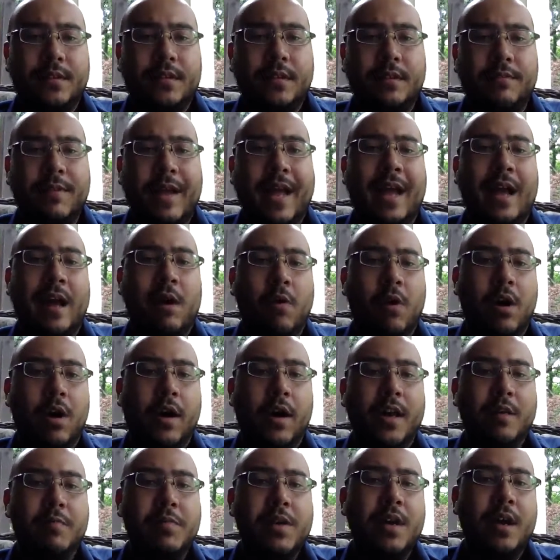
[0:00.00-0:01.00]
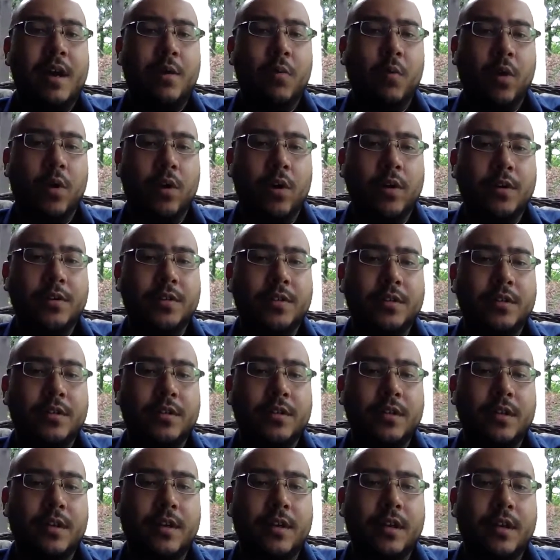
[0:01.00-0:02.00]
how our API works,
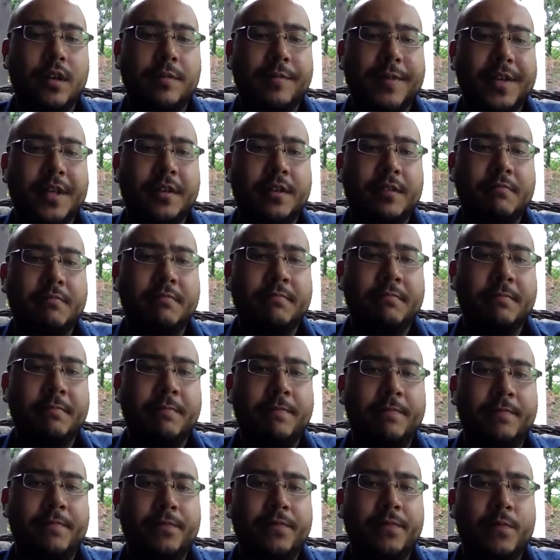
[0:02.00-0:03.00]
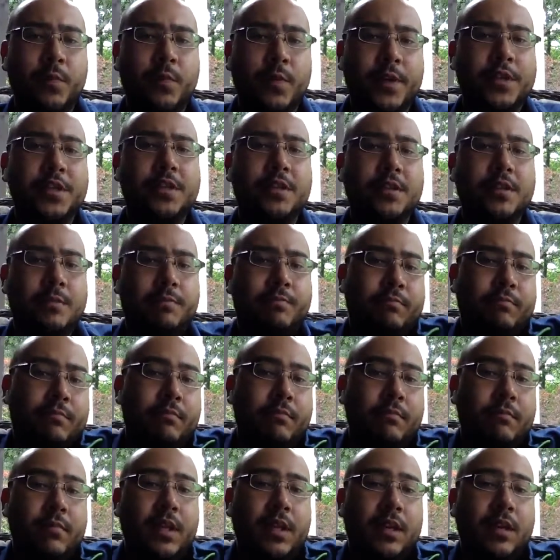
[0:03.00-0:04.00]
and which,
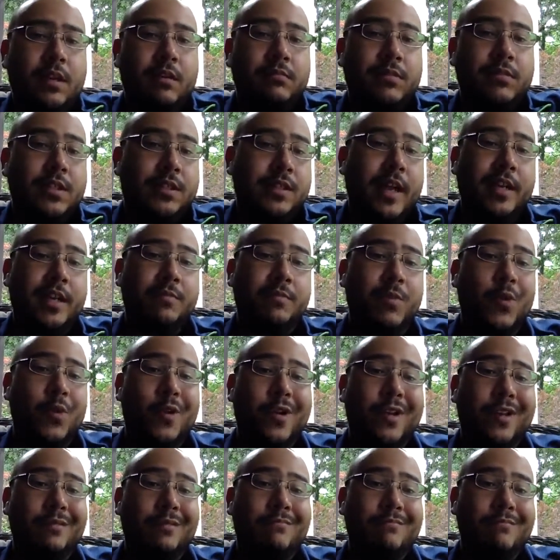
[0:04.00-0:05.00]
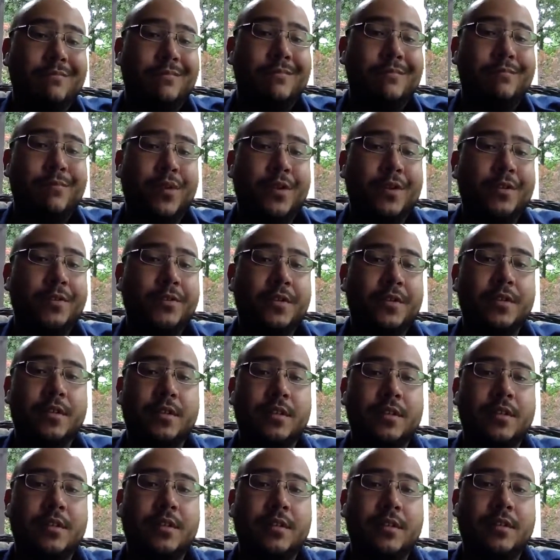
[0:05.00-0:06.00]
to Zach's point,
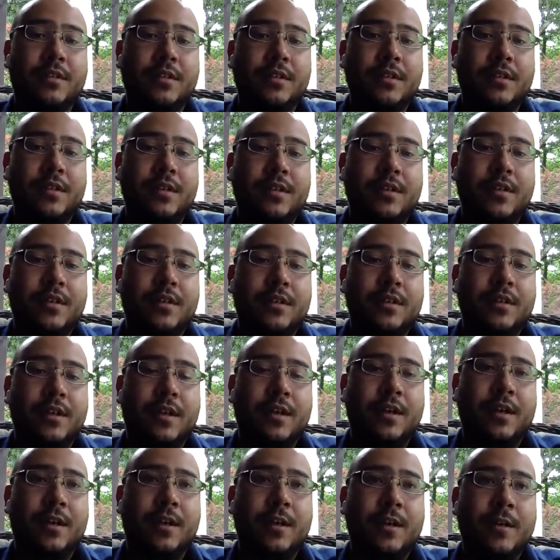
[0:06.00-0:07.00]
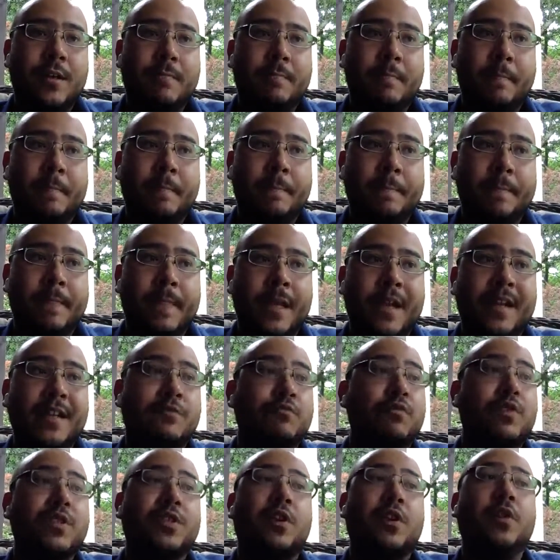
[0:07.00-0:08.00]
produces, I guess,
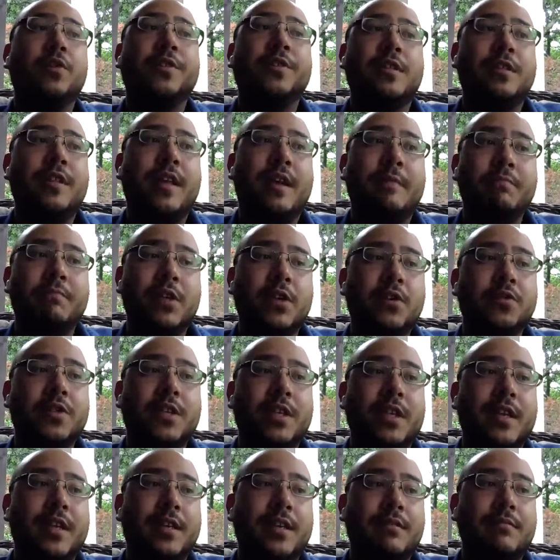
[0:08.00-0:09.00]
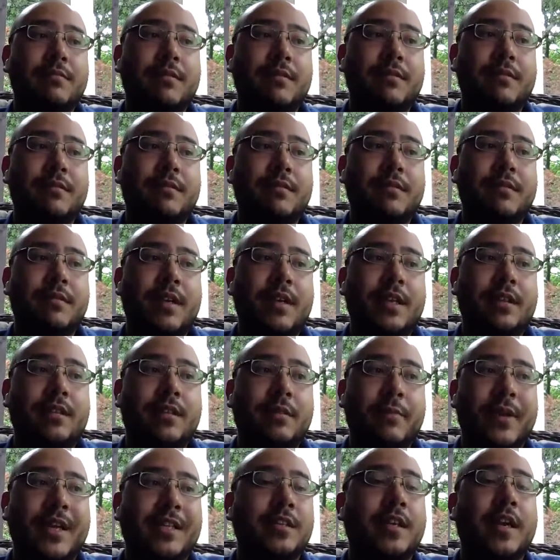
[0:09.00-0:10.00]
results in them using it in the
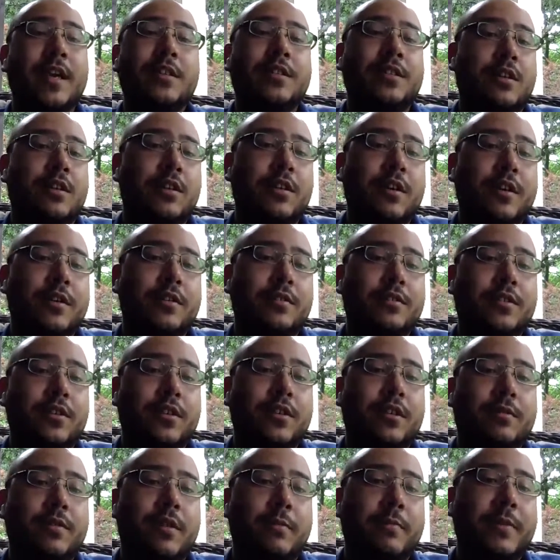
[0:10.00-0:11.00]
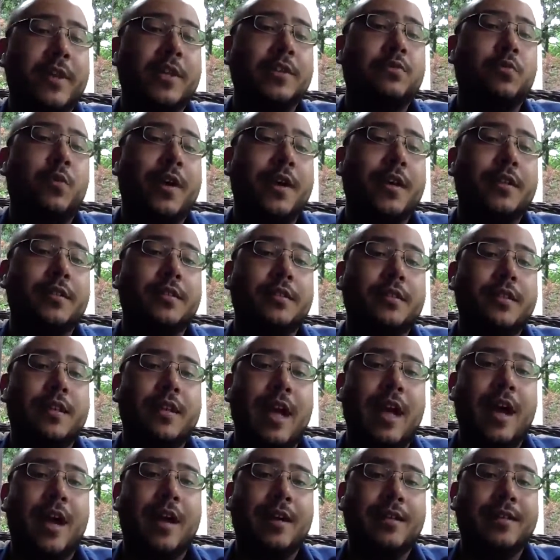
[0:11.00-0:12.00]
best case scenarios or the best ways, and
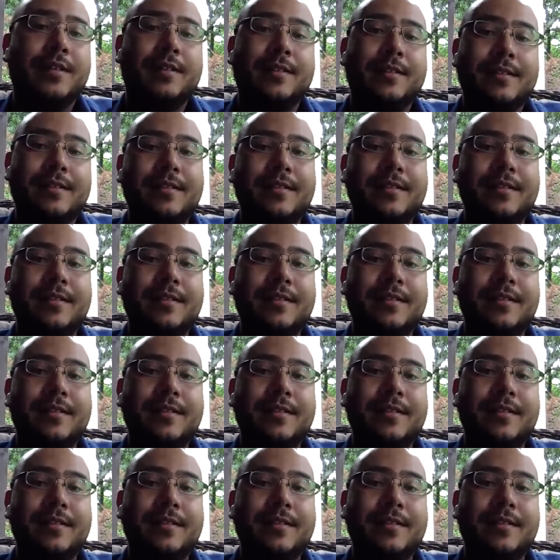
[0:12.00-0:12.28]
not,